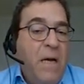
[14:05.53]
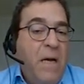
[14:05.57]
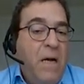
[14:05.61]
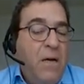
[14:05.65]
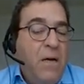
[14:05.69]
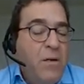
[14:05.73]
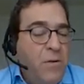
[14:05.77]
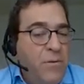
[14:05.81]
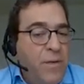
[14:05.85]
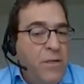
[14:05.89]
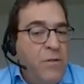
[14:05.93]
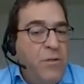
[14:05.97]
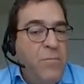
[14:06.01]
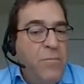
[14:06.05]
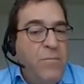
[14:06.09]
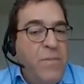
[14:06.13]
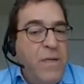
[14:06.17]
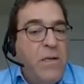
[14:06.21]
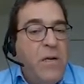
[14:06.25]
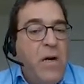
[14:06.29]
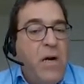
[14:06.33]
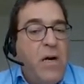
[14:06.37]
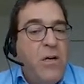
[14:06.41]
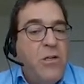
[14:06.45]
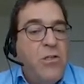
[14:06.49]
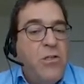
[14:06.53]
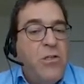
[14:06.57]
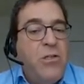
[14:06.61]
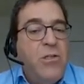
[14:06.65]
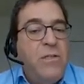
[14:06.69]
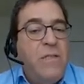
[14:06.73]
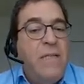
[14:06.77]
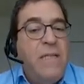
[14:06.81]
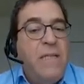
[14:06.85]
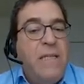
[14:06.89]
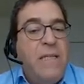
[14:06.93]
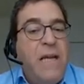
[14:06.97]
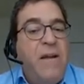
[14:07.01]
are going to be
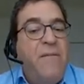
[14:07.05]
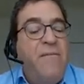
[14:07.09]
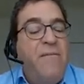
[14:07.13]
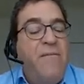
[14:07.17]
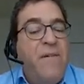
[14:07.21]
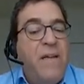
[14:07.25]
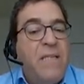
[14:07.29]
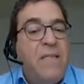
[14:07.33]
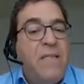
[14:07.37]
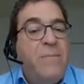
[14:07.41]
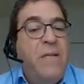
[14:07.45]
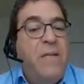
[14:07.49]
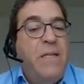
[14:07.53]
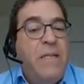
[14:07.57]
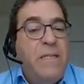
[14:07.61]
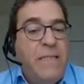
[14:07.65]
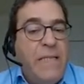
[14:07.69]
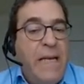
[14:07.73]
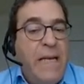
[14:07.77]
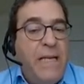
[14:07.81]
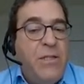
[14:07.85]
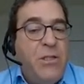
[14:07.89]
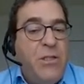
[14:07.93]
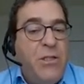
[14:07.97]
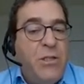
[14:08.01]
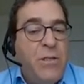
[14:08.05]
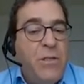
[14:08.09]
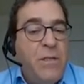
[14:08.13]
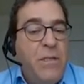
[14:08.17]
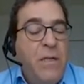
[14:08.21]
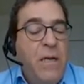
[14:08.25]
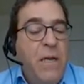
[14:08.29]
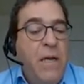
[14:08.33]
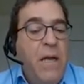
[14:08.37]
cautious in their investment intention.